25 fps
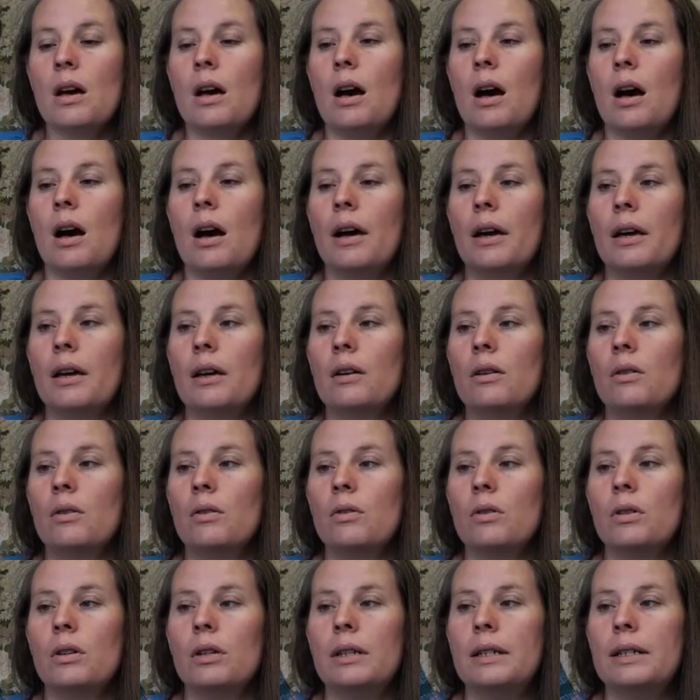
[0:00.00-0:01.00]
I
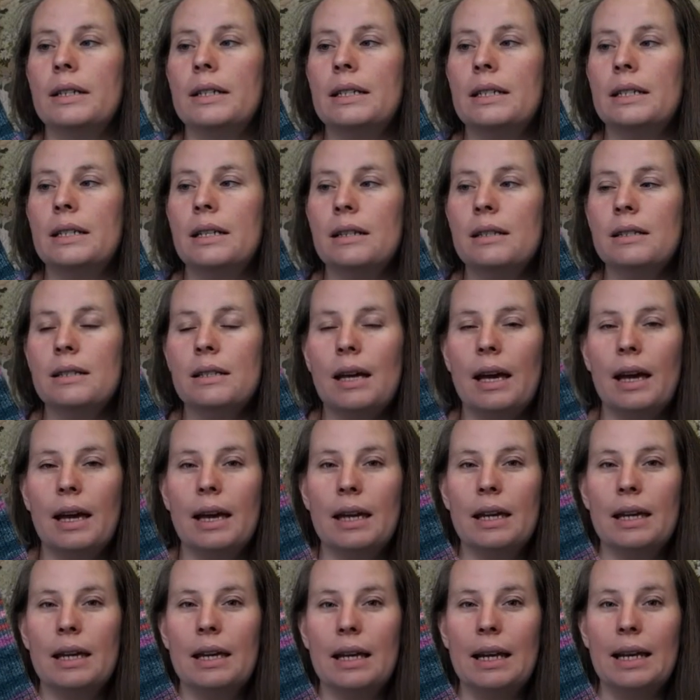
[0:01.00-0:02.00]
knit
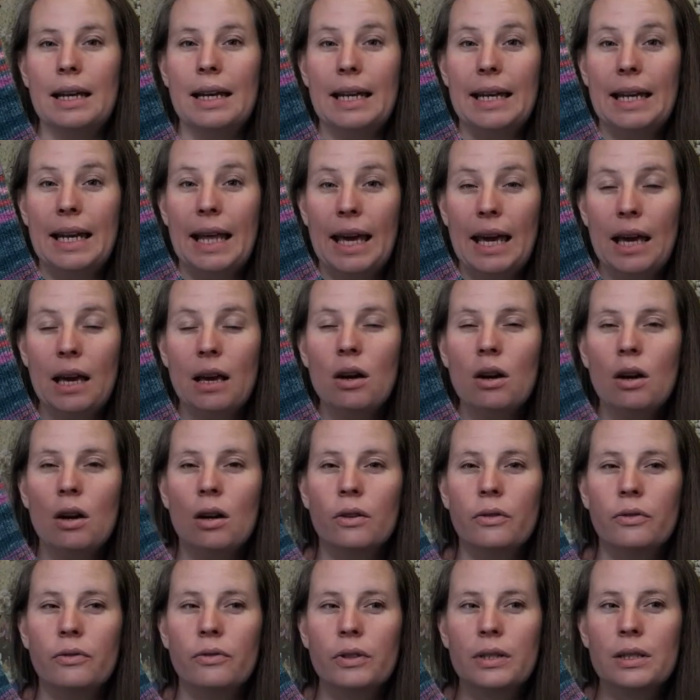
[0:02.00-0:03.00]
a leg
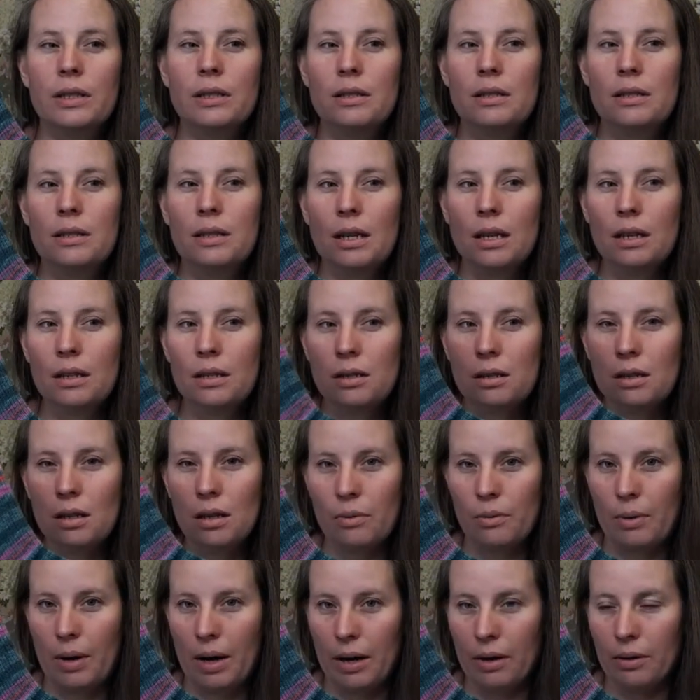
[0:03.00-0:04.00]
of 60
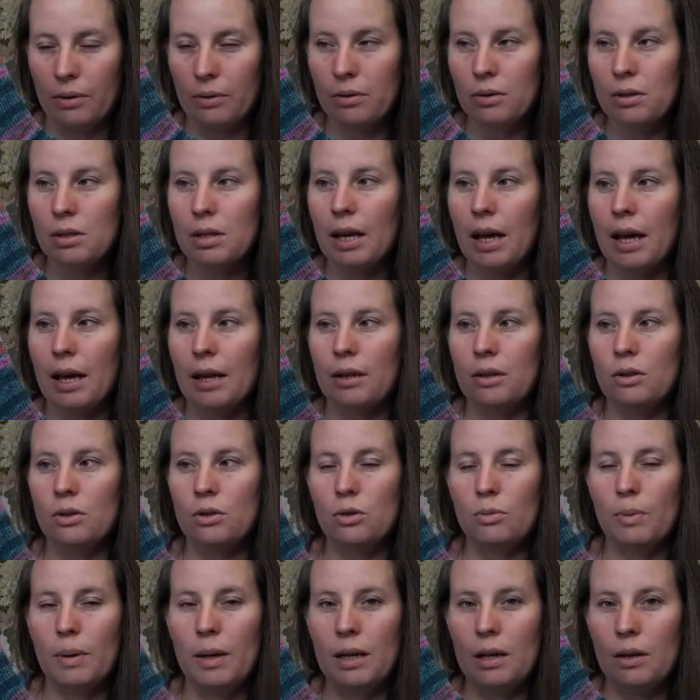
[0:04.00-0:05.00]
rounds and a
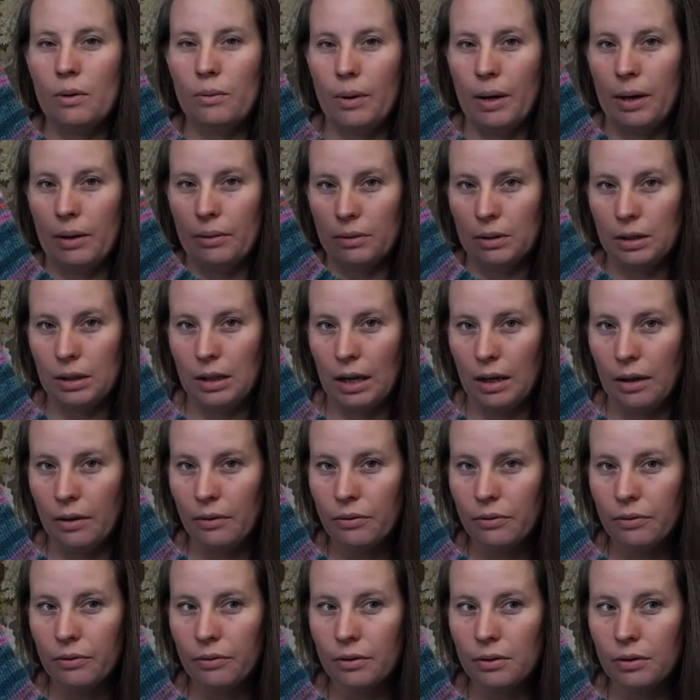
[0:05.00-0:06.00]
20 round
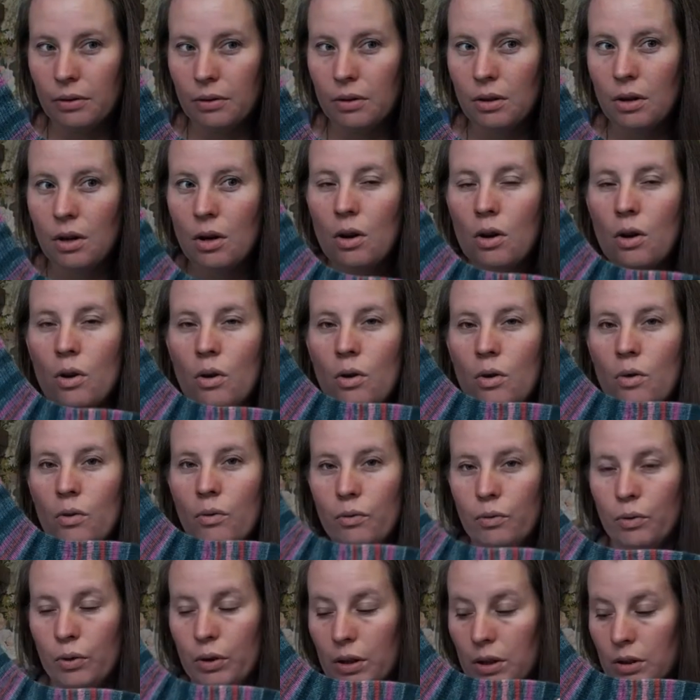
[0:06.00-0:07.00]
cuff
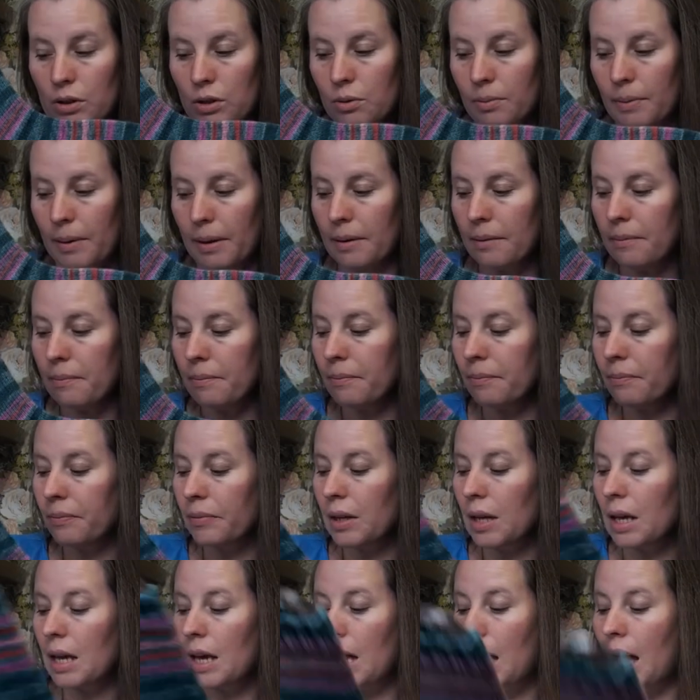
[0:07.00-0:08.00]
for this one,
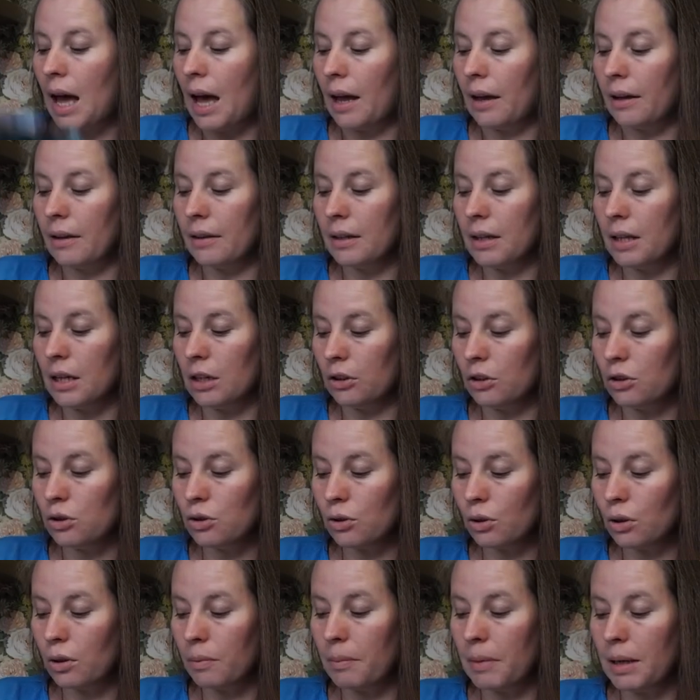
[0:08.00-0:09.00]
and it
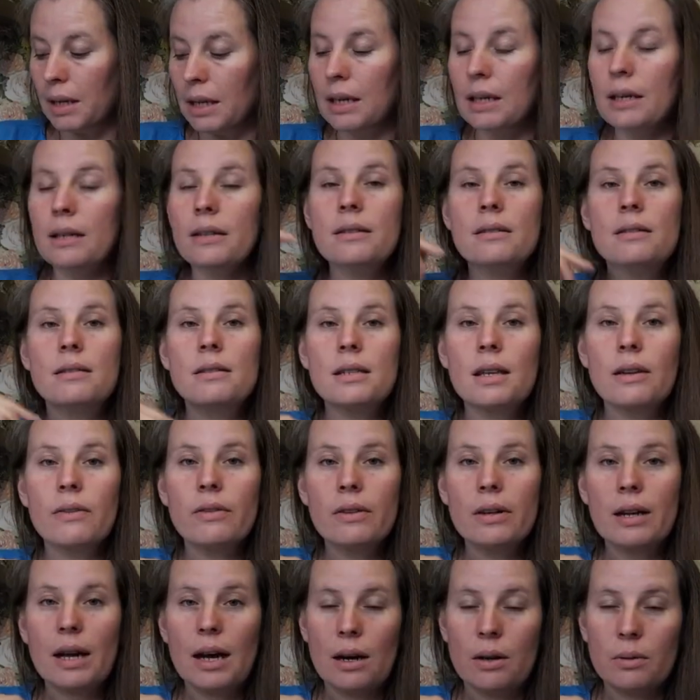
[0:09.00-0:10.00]
took me
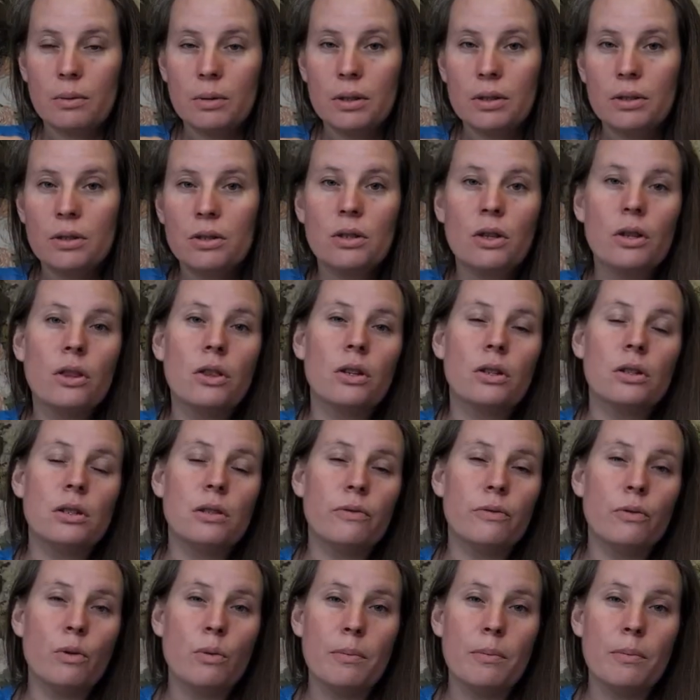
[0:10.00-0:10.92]
7 hours 34